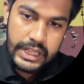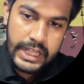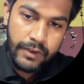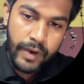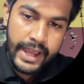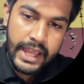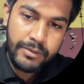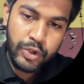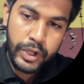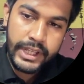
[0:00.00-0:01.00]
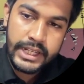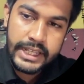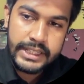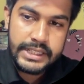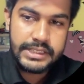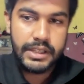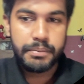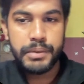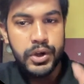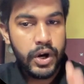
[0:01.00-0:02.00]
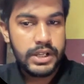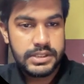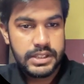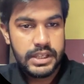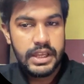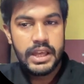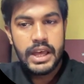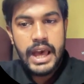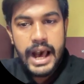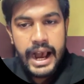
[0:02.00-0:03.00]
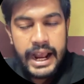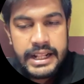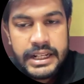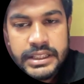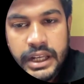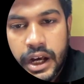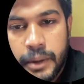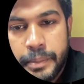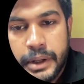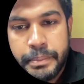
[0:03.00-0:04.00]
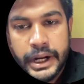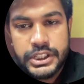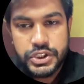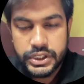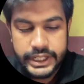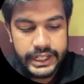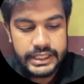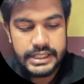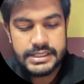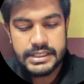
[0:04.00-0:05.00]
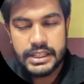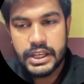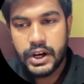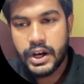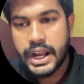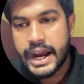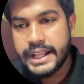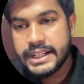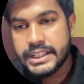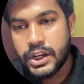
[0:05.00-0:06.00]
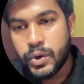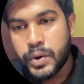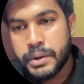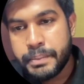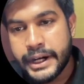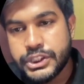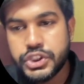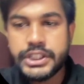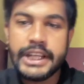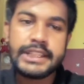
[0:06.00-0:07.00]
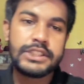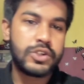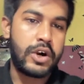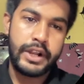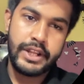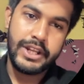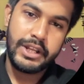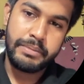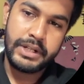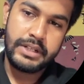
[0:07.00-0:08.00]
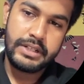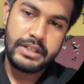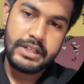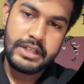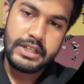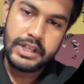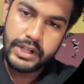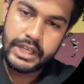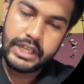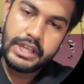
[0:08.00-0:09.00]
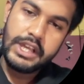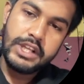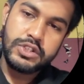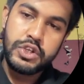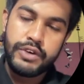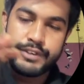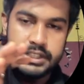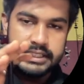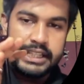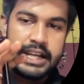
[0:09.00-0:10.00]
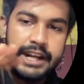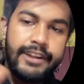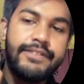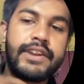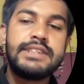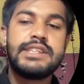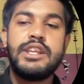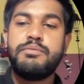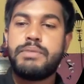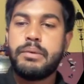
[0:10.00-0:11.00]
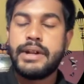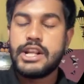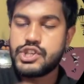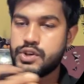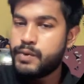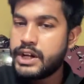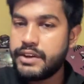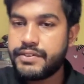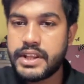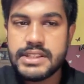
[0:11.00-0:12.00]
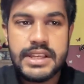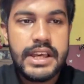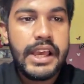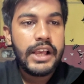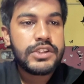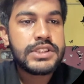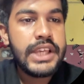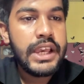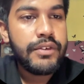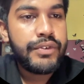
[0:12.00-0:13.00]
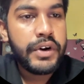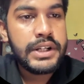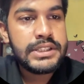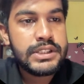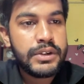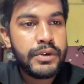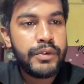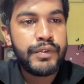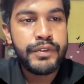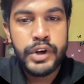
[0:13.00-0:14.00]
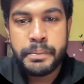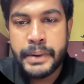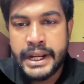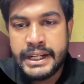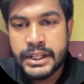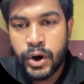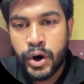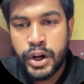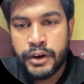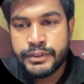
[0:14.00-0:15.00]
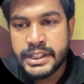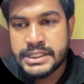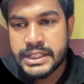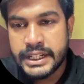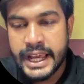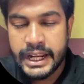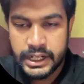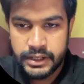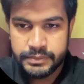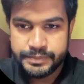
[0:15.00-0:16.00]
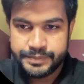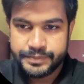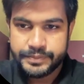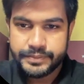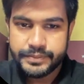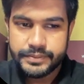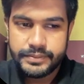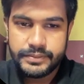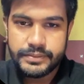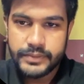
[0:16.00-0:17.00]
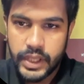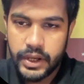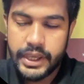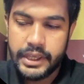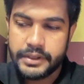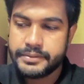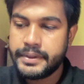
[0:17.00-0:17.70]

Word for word: Now why I am drawing like this? Because either the upper part should take this or either the lower part should take this corner element. Okay. So you would see a difference in implementation. What difference? So see, first we would print all of this diagonal. Okay.